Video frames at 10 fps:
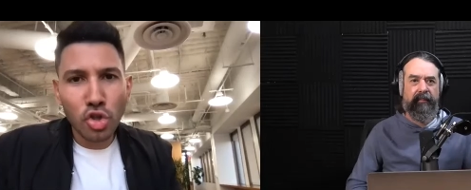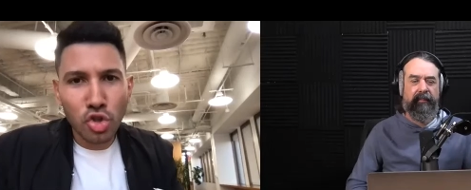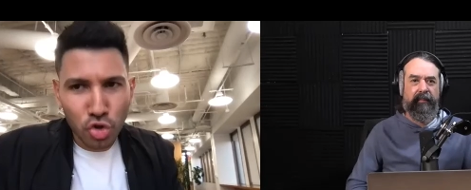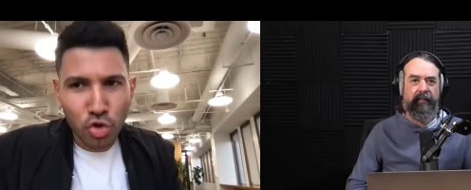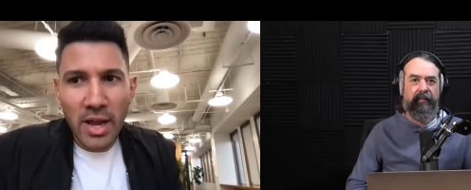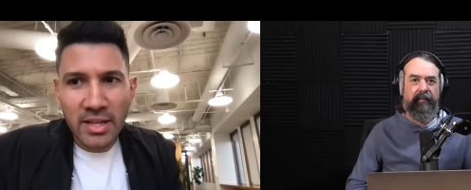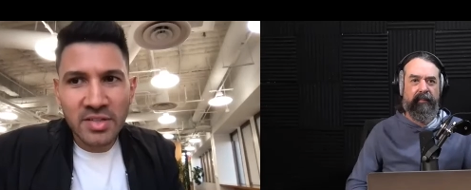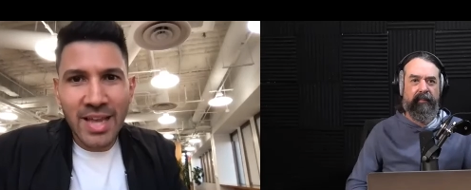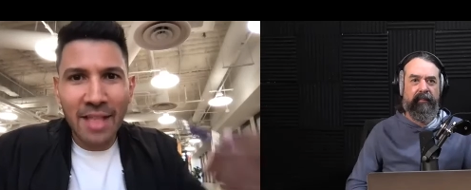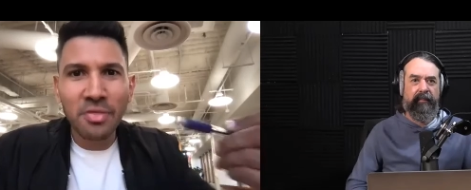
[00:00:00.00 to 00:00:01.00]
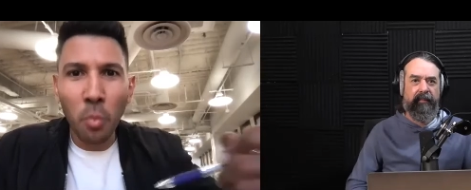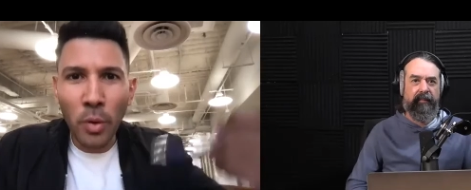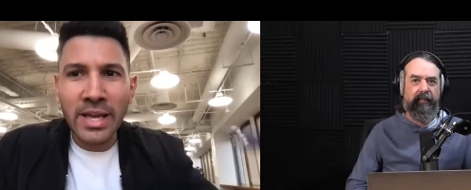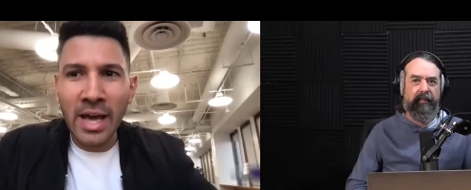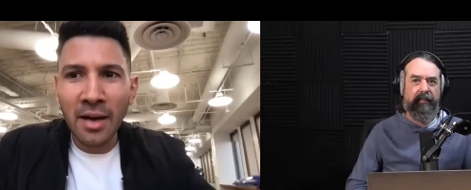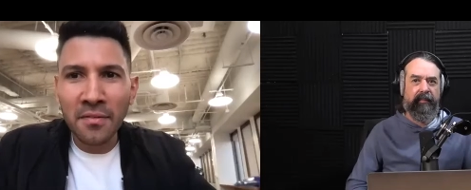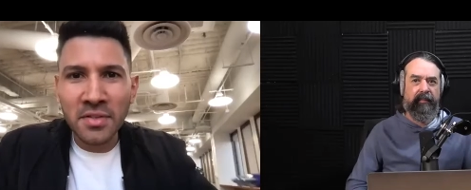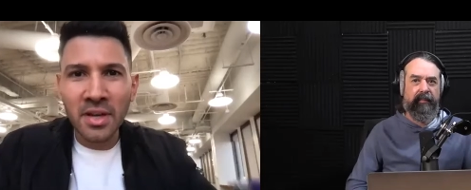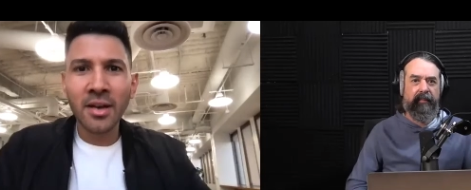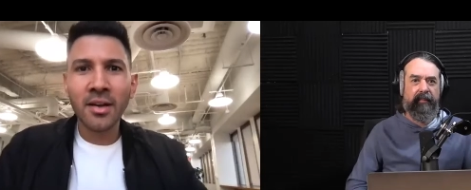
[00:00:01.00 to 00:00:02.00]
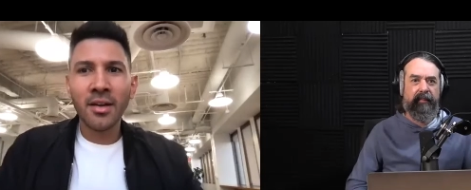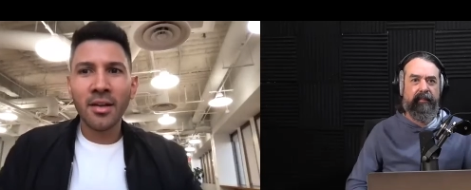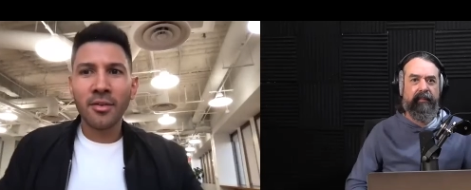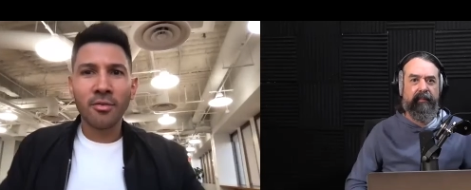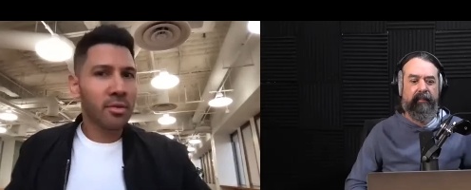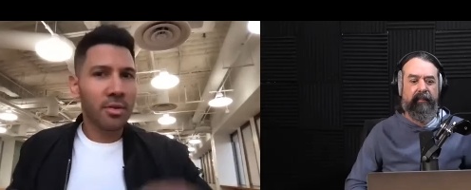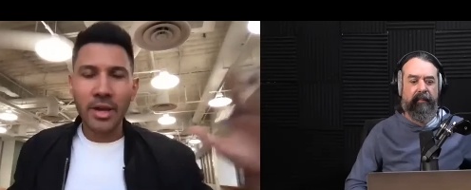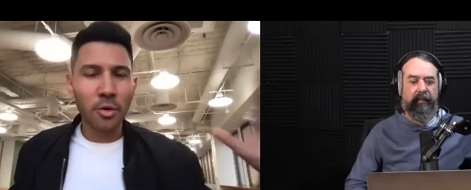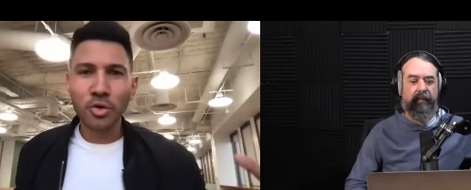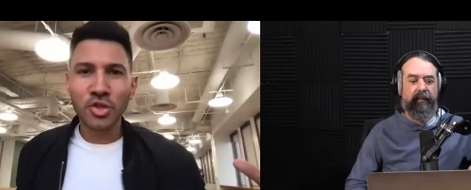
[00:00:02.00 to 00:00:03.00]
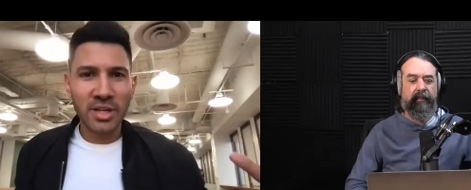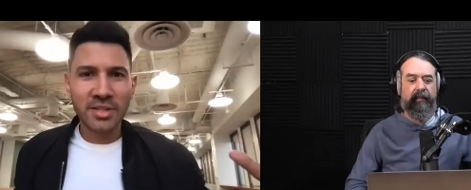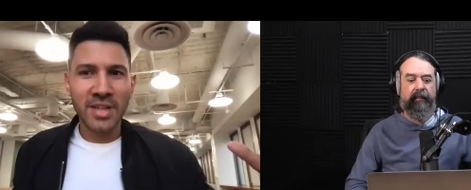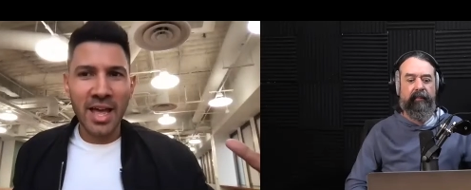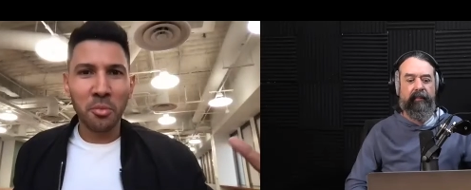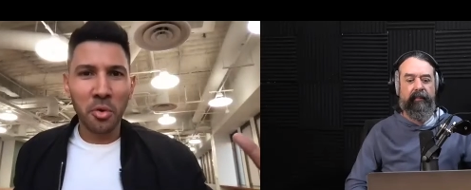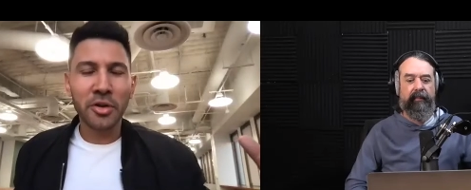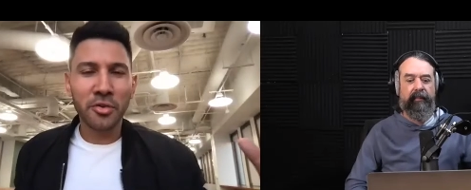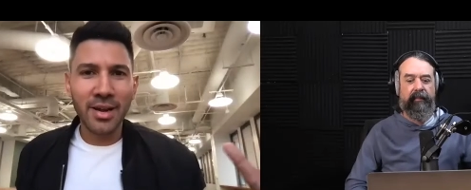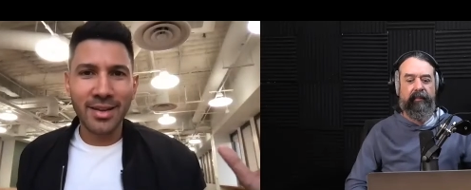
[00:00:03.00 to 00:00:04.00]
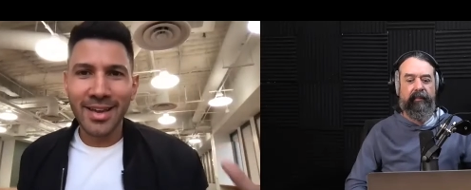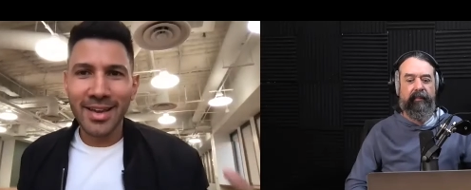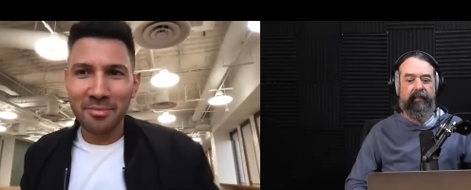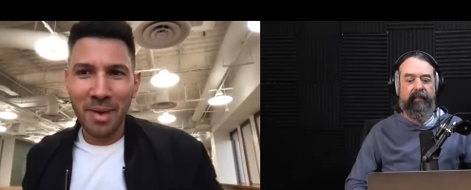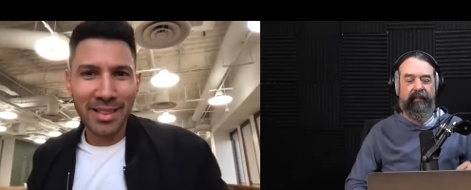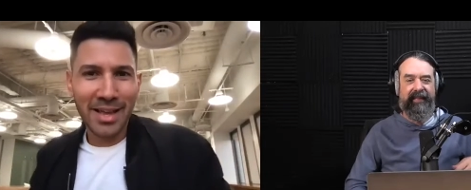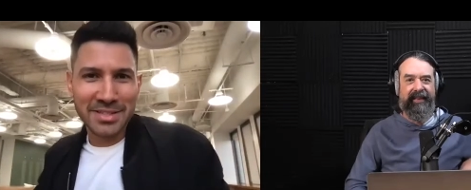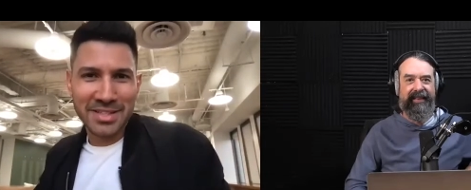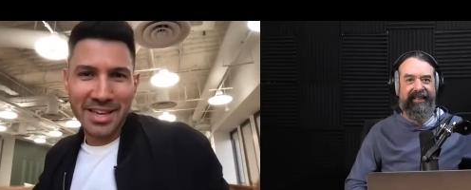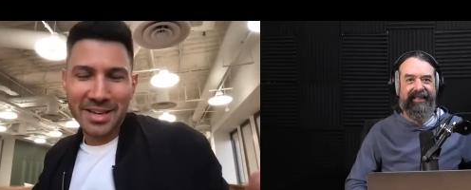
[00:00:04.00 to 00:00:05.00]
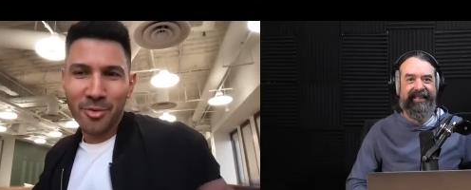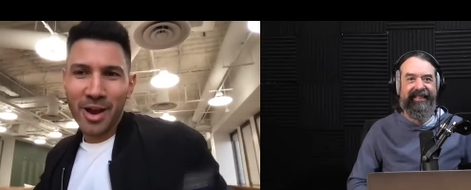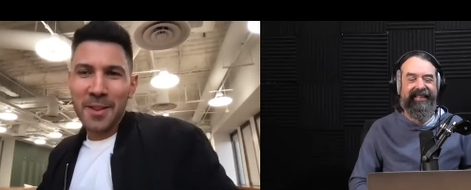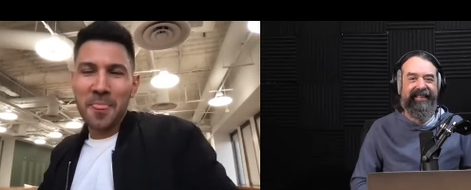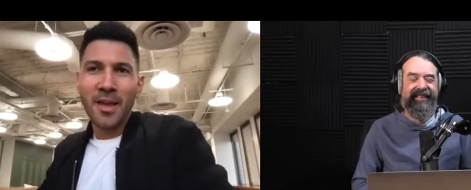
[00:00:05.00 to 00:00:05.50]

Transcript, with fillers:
Speaker 1: Stress. And the week after, it all shuts down. What a great gig, my last gig, right?